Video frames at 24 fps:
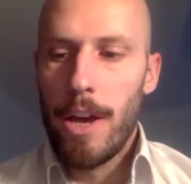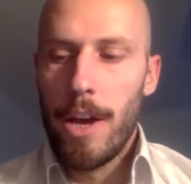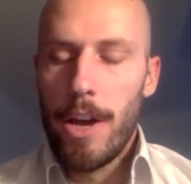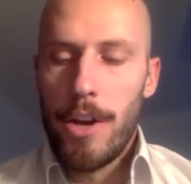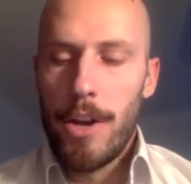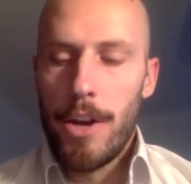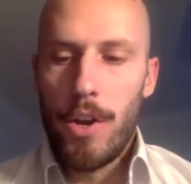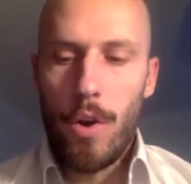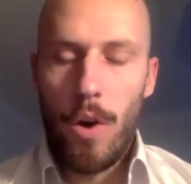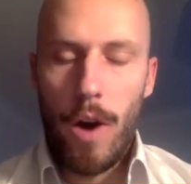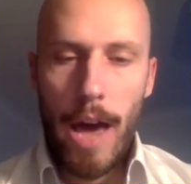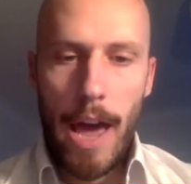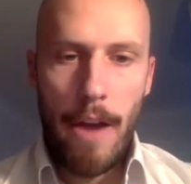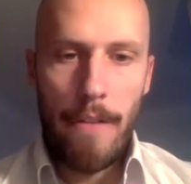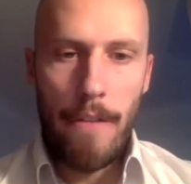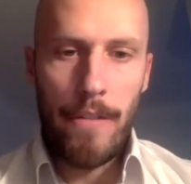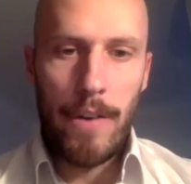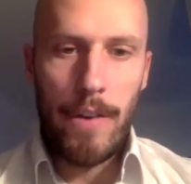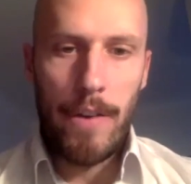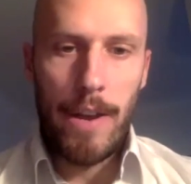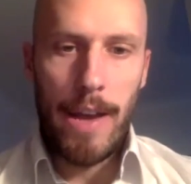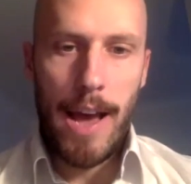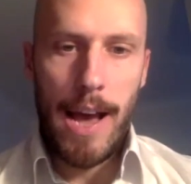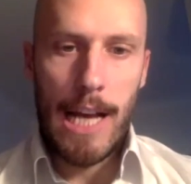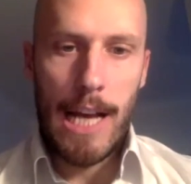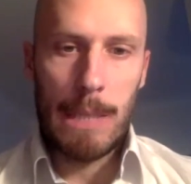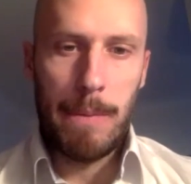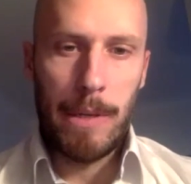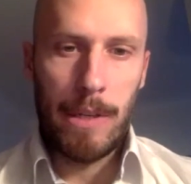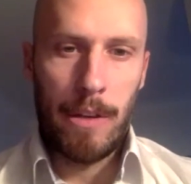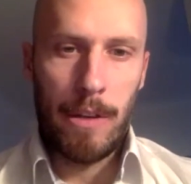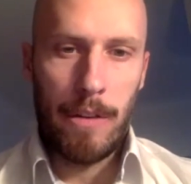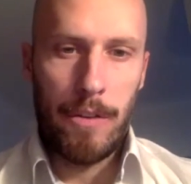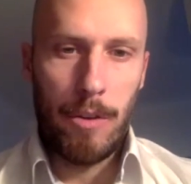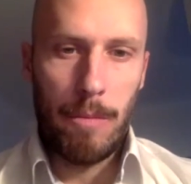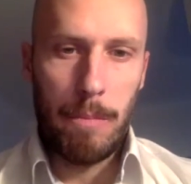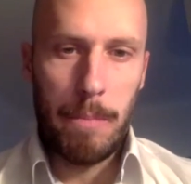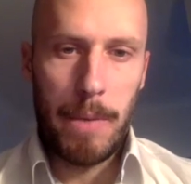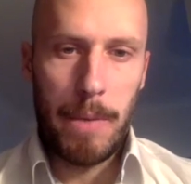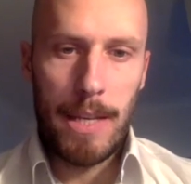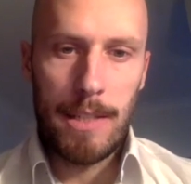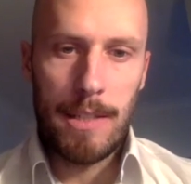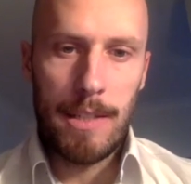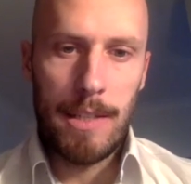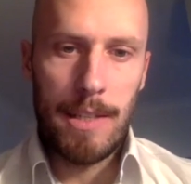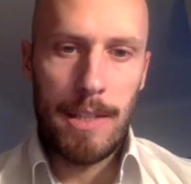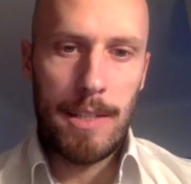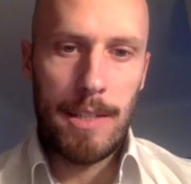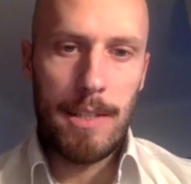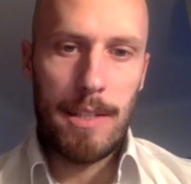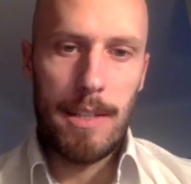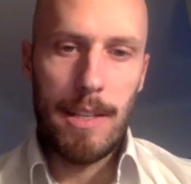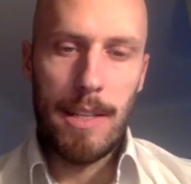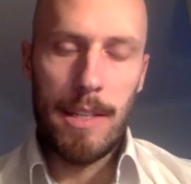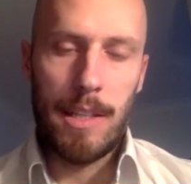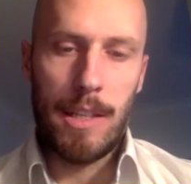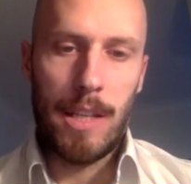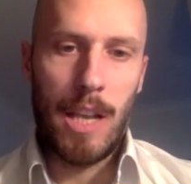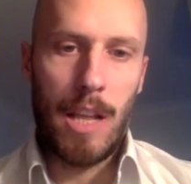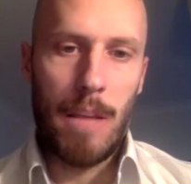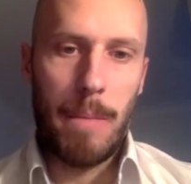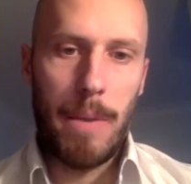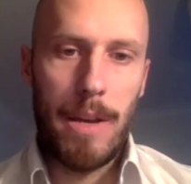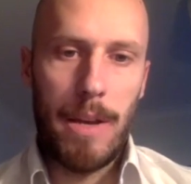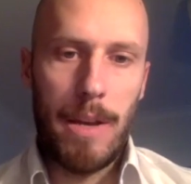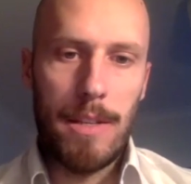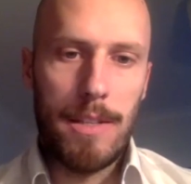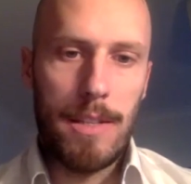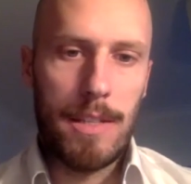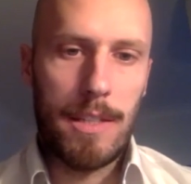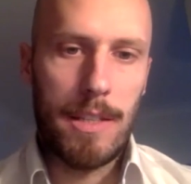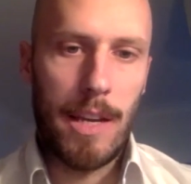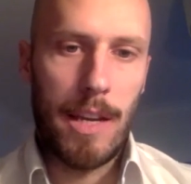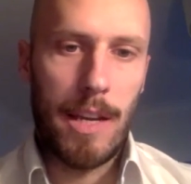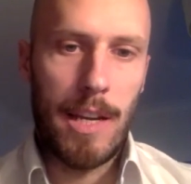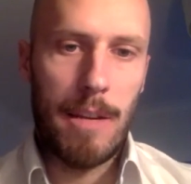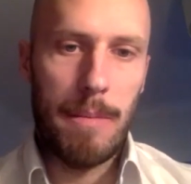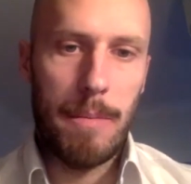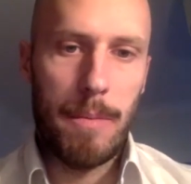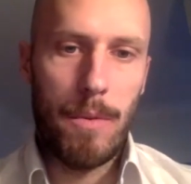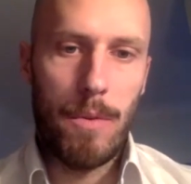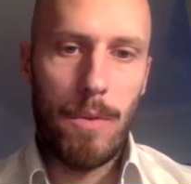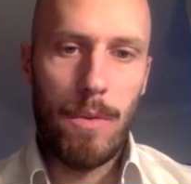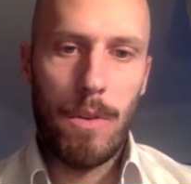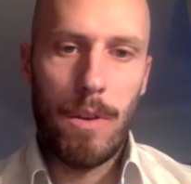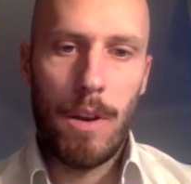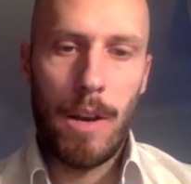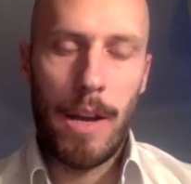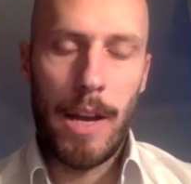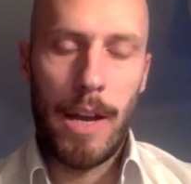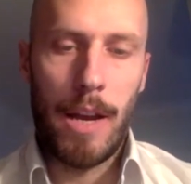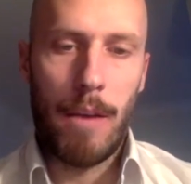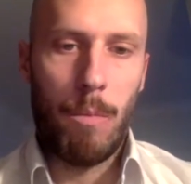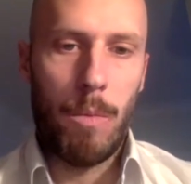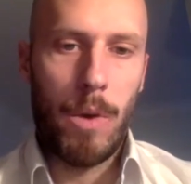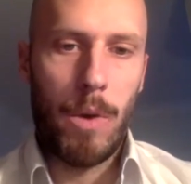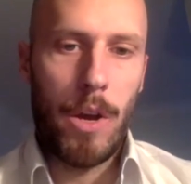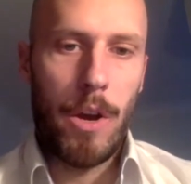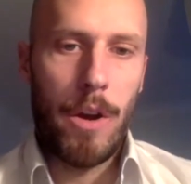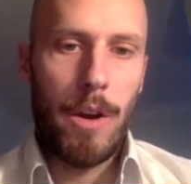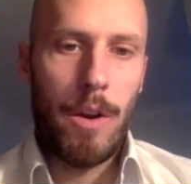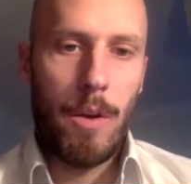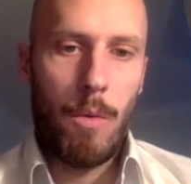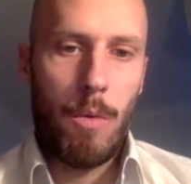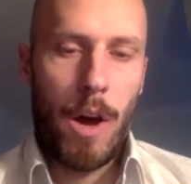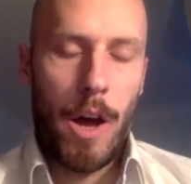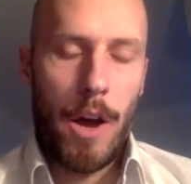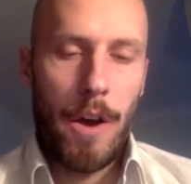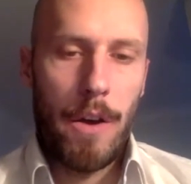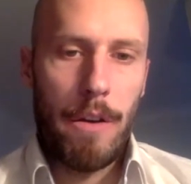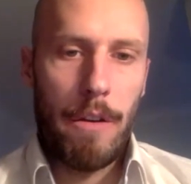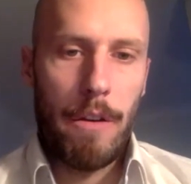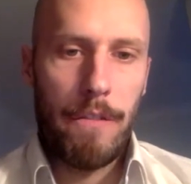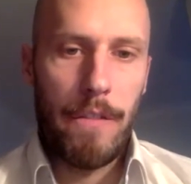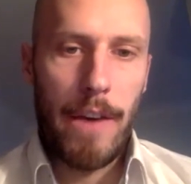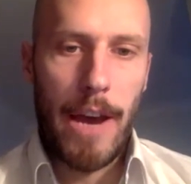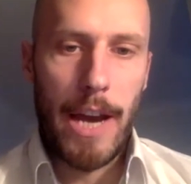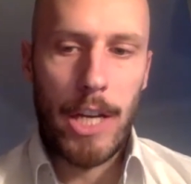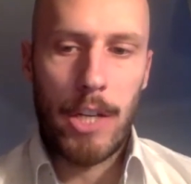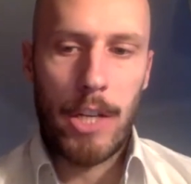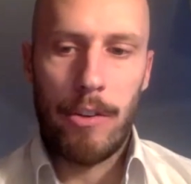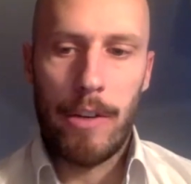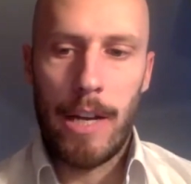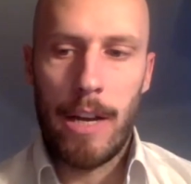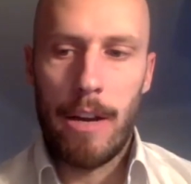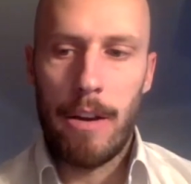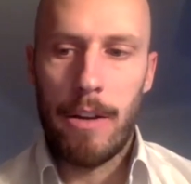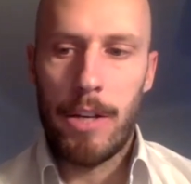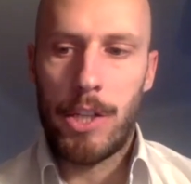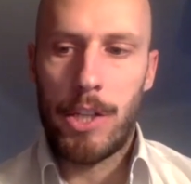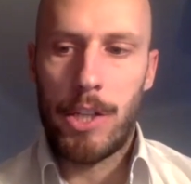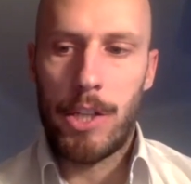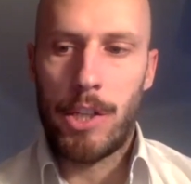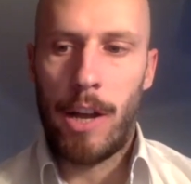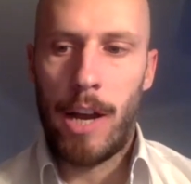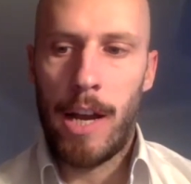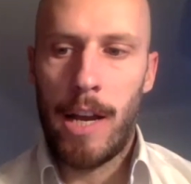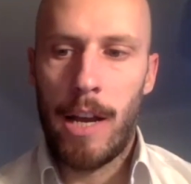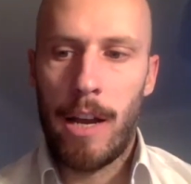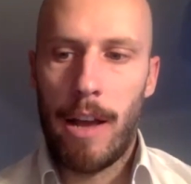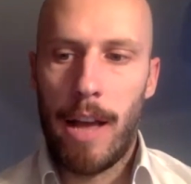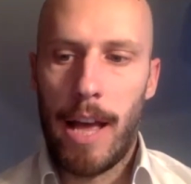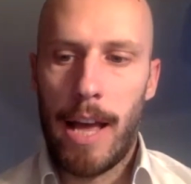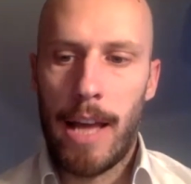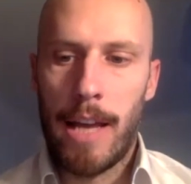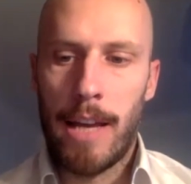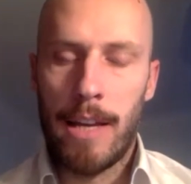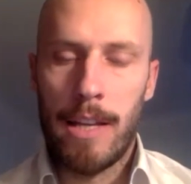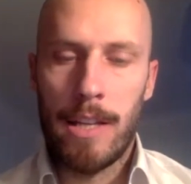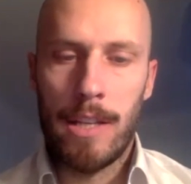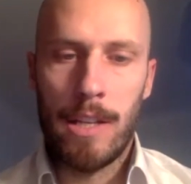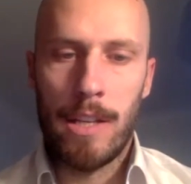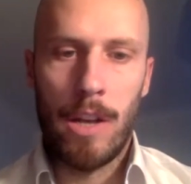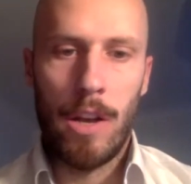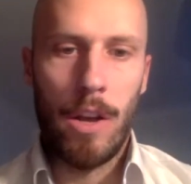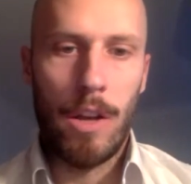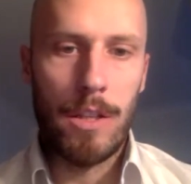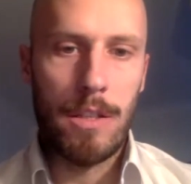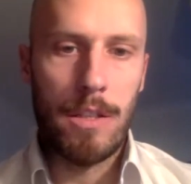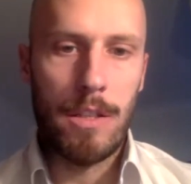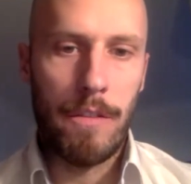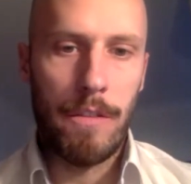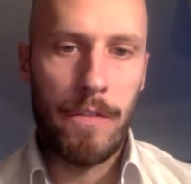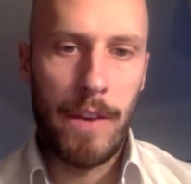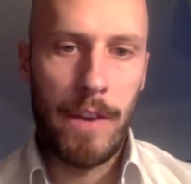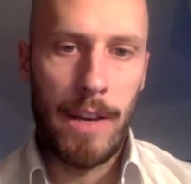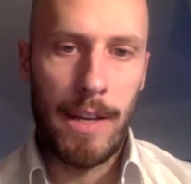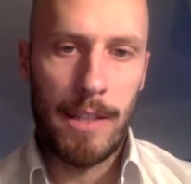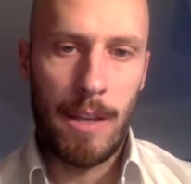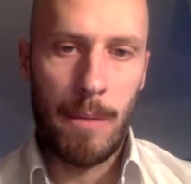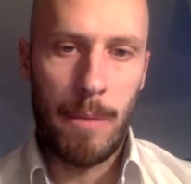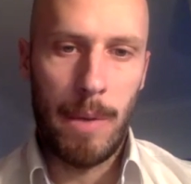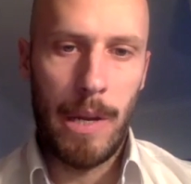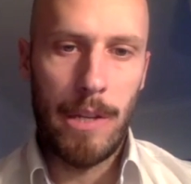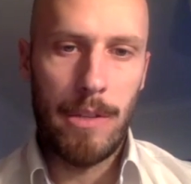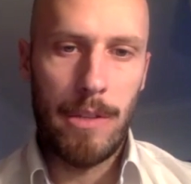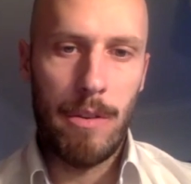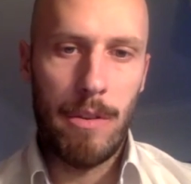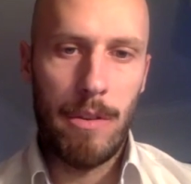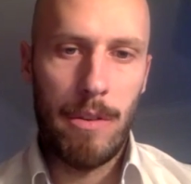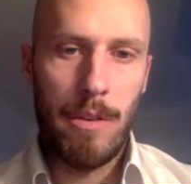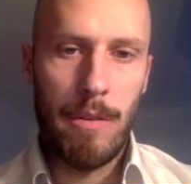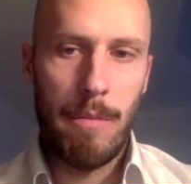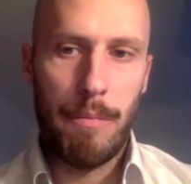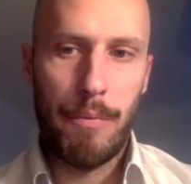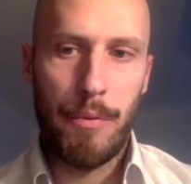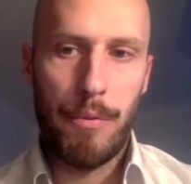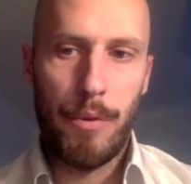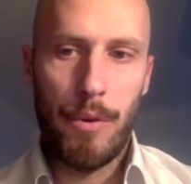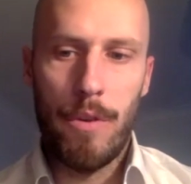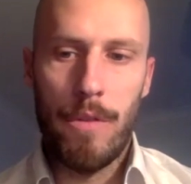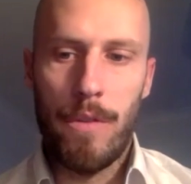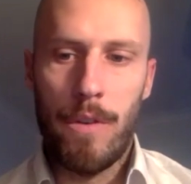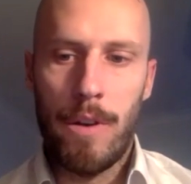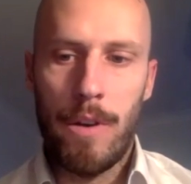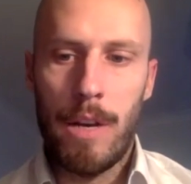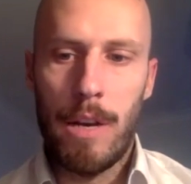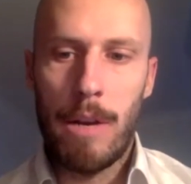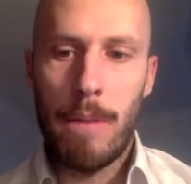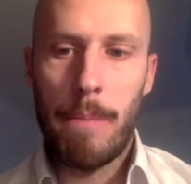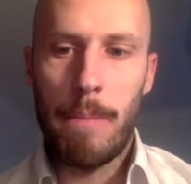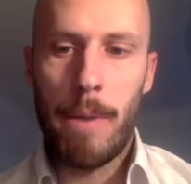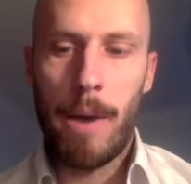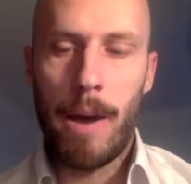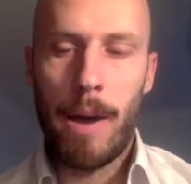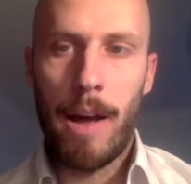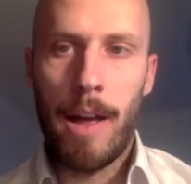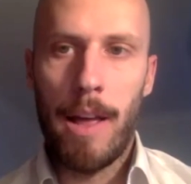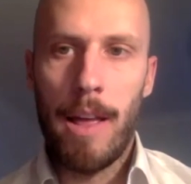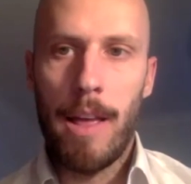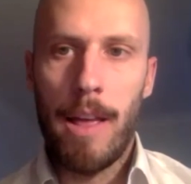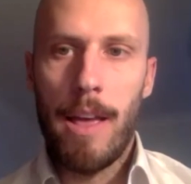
not every aspect of your business is going to be sustainable. Like we are, I own a factory now in China, and there's lots of things that we need to improve on. But